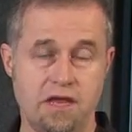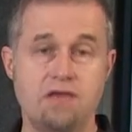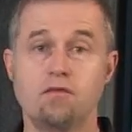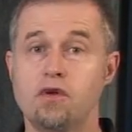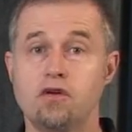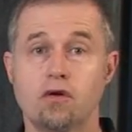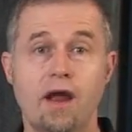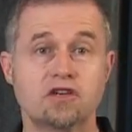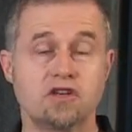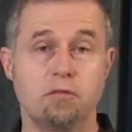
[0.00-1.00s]
even when you're
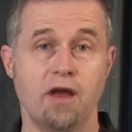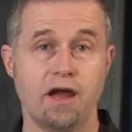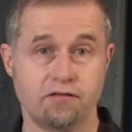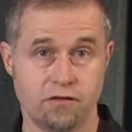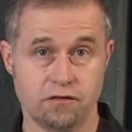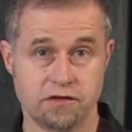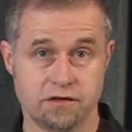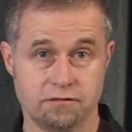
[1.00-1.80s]
actually blindfolded.